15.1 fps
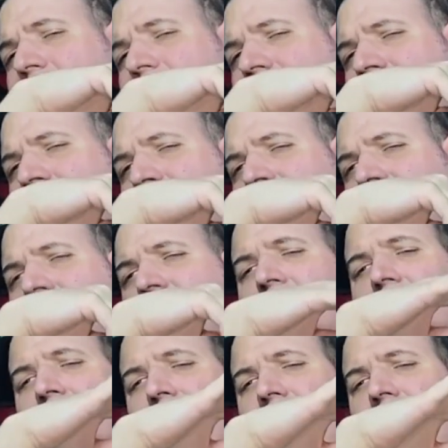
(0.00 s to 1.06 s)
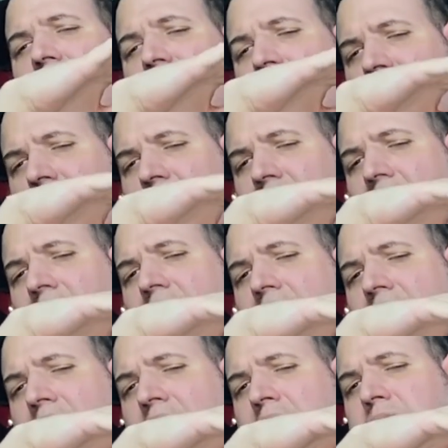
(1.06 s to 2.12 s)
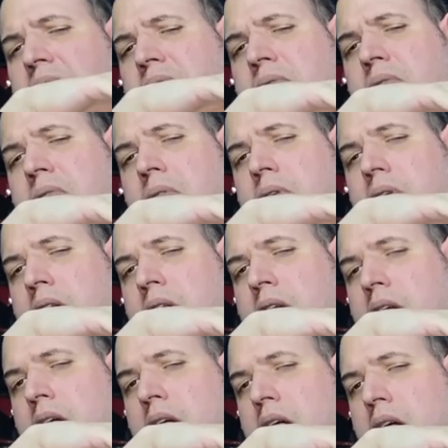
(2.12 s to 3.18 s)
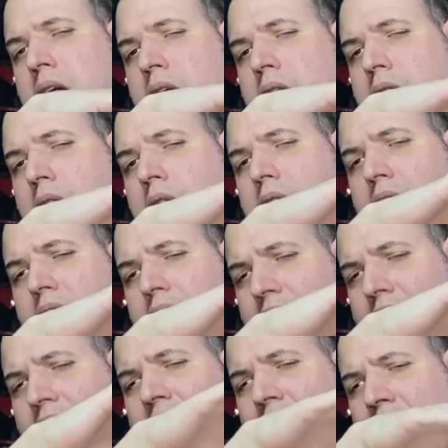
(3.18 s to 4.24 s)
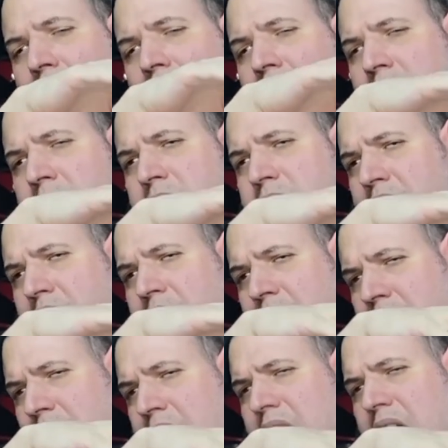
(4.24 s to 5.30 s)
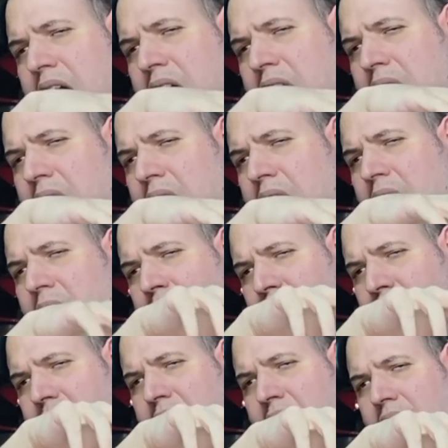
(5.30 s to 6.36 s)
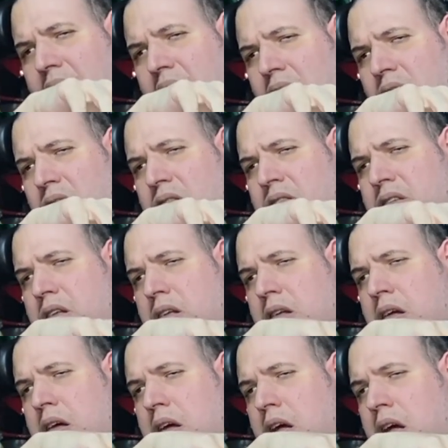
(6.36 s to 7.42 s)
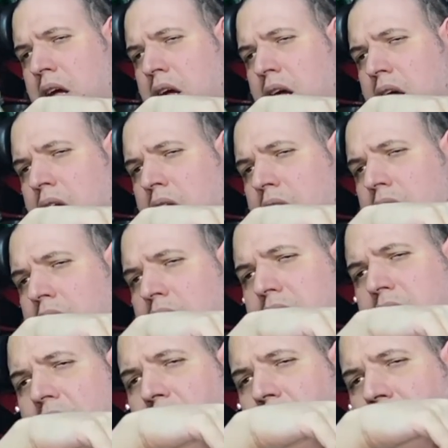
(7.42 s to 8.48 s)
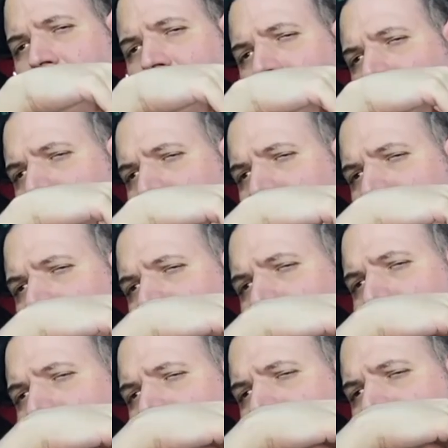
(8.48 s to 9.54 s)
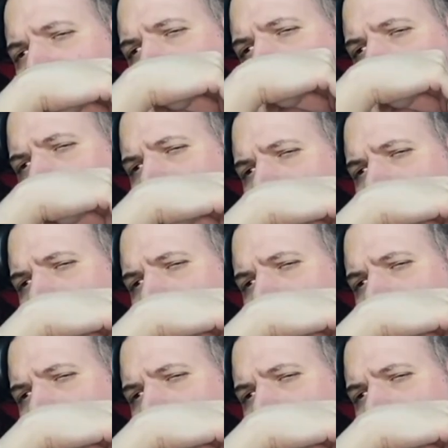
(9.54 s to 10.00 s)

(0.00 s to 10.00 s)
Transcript: recommend him if you can get him. And again, like I've said in other videos, don't pay over the odds